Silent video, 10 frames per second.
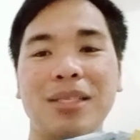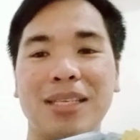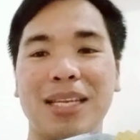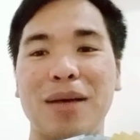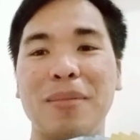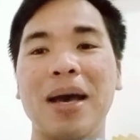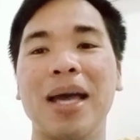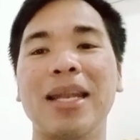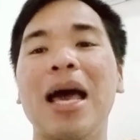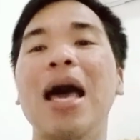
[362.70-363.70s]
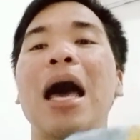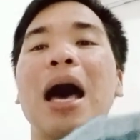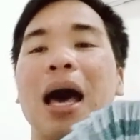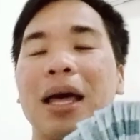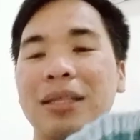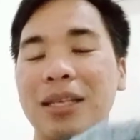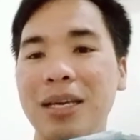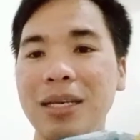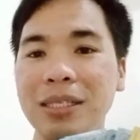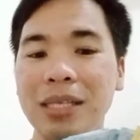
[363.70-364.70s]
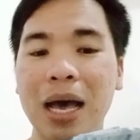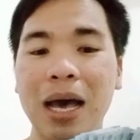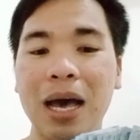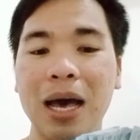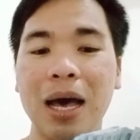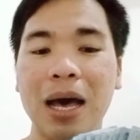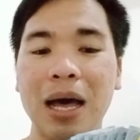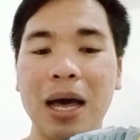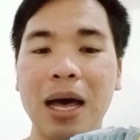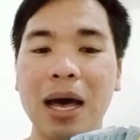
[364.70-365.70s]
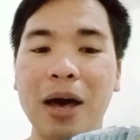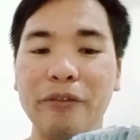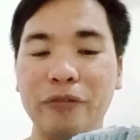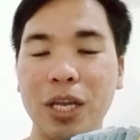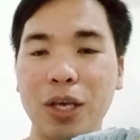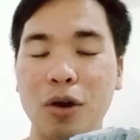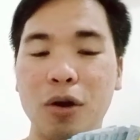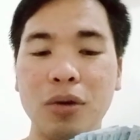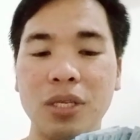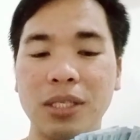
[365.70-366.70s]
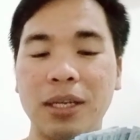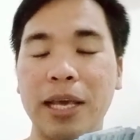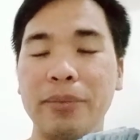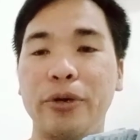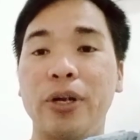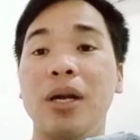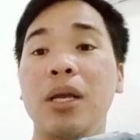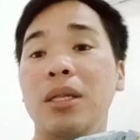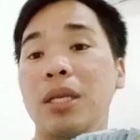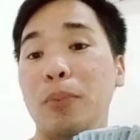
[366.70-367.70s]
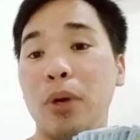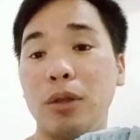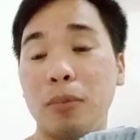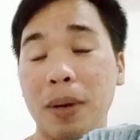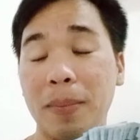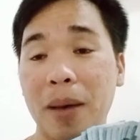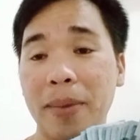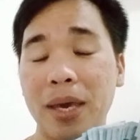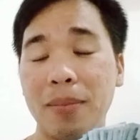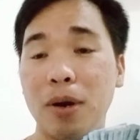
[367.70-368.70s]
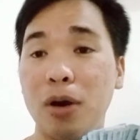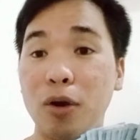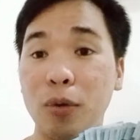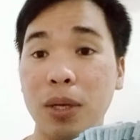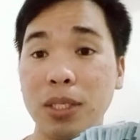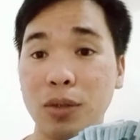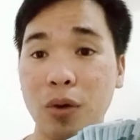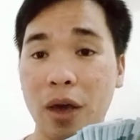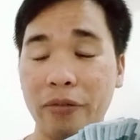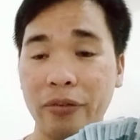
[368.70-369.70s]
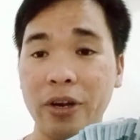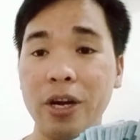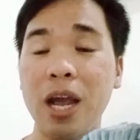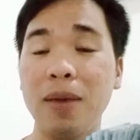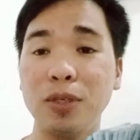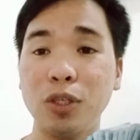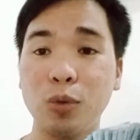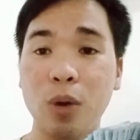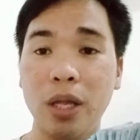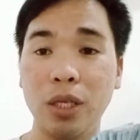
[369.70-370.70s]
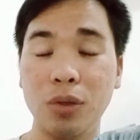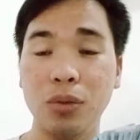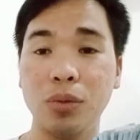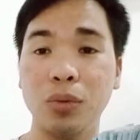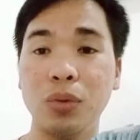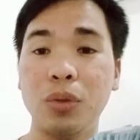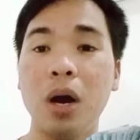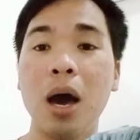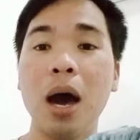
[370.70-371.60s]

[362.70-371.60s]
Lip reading: see naman, this video, disclaimer, hindi po ito pagmamayabang or whatsoever. I just want you to